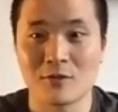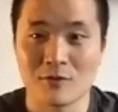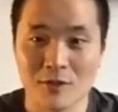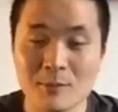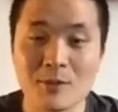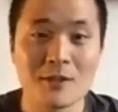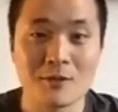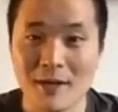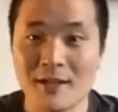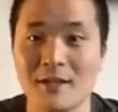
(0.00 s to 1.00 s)
of community
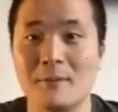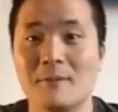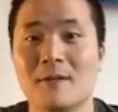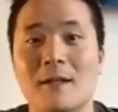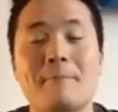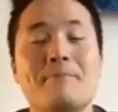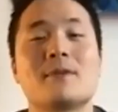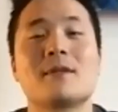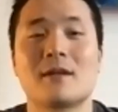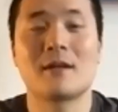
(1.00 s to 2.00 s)
radio, mm-hmm.
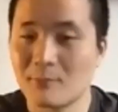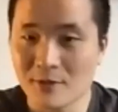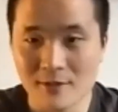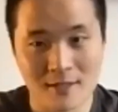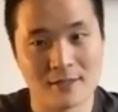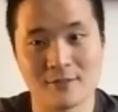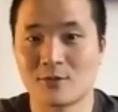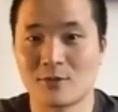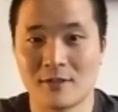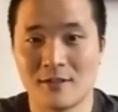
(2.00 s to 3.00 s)
Come to the gun
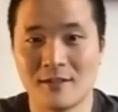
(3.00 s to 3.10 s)
store.